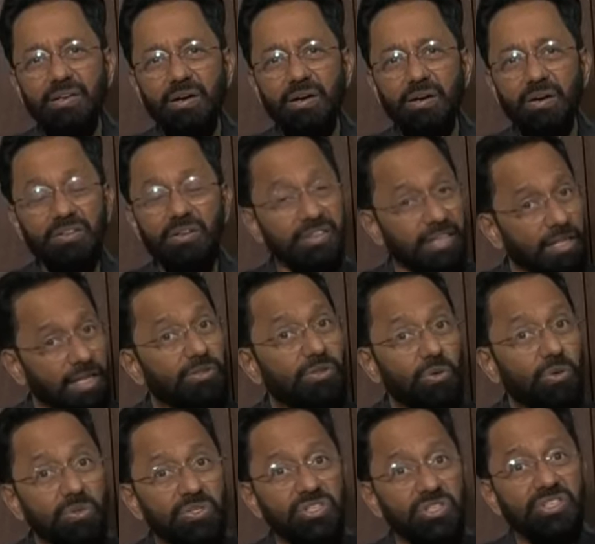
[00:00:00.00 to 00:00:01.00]
On that
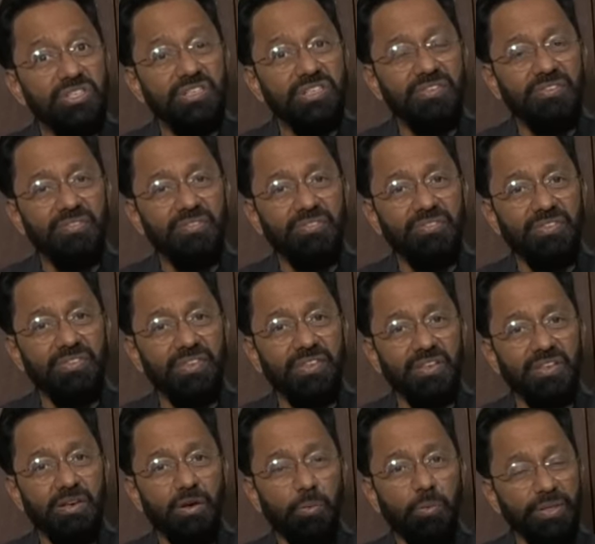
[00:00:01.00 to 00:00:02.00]
note,
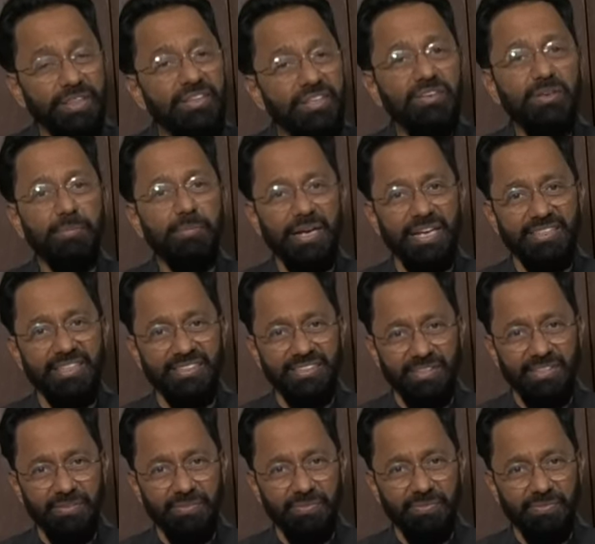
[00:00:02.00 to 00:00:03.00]
with a reminder
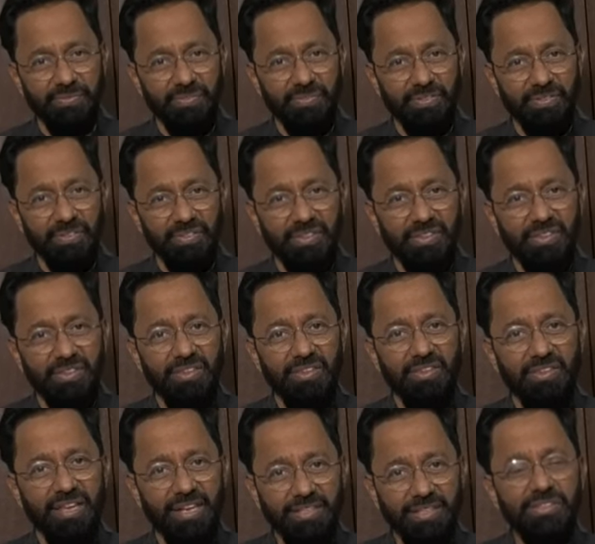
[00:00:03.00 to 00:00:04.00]

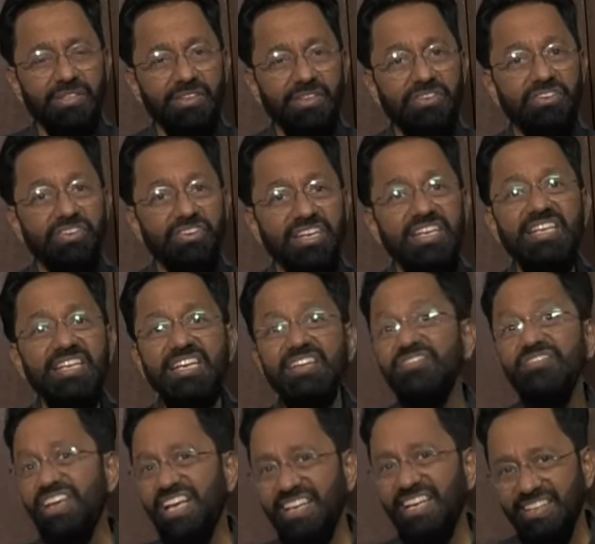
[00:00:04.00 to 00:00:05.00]
that
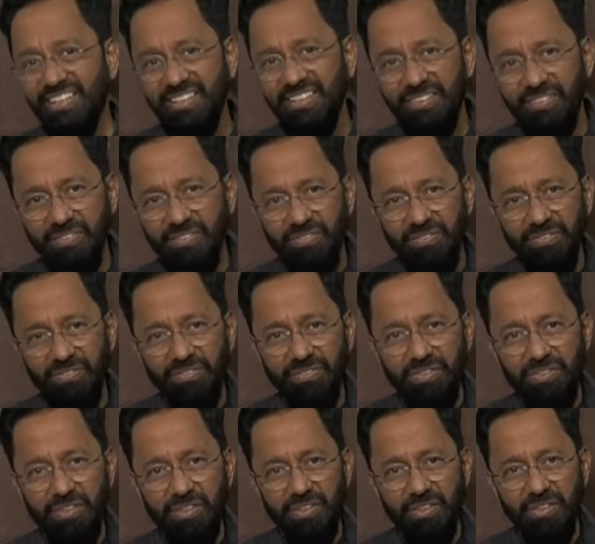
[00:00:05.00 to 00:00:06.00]
reliving
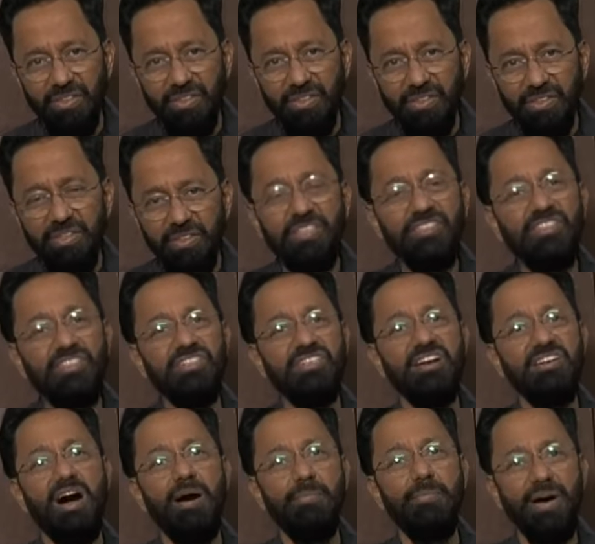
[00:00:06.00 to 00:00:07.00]
the
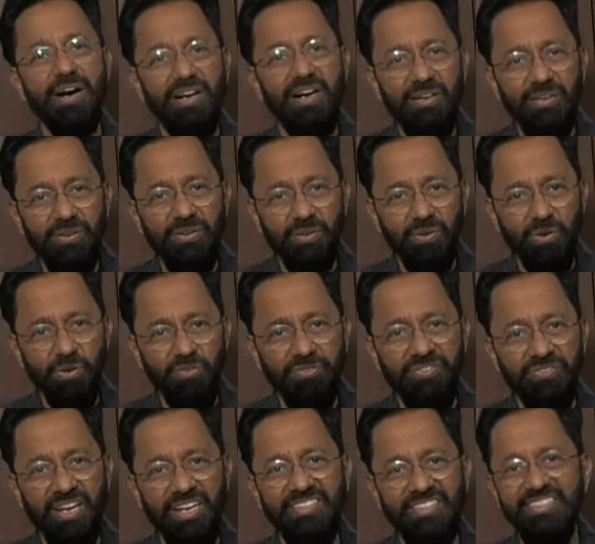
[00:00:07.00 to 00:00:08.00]
drama of
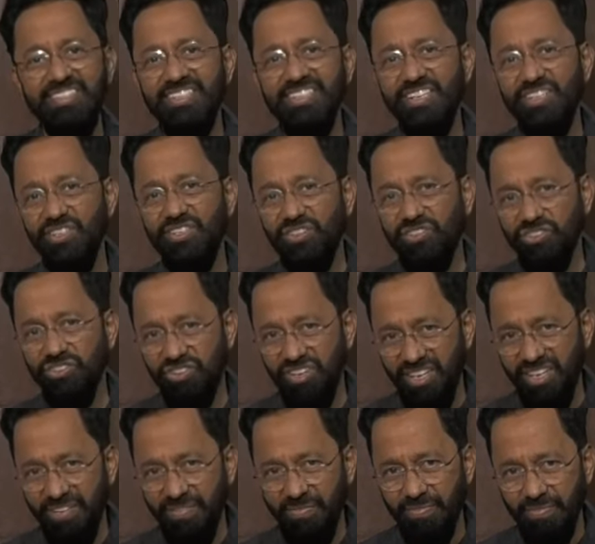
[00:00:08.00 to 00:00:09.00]
1983
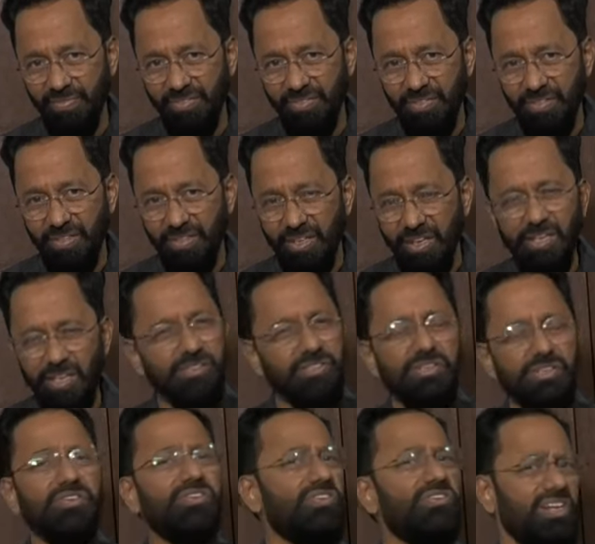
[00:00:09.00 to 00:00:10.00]
is a
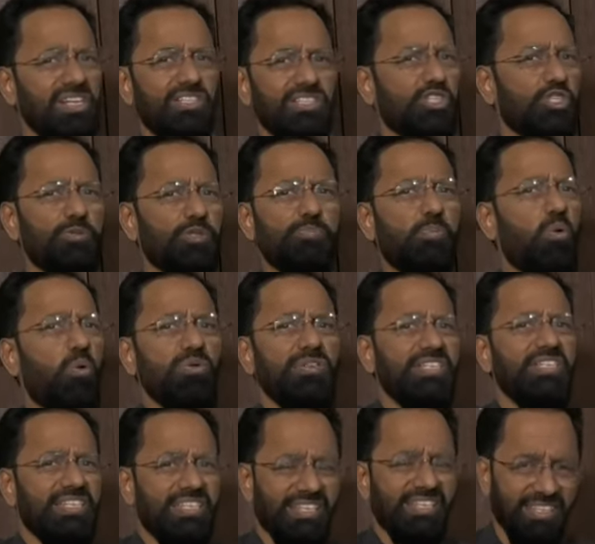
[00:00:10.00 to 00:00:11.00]
great
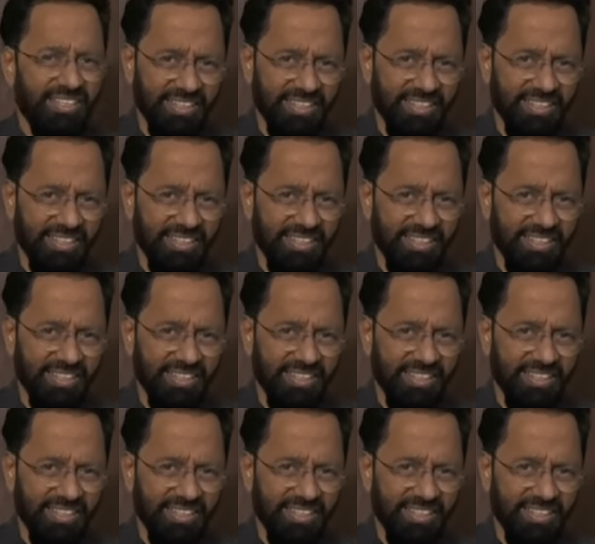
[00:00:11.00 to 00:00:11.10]
sporting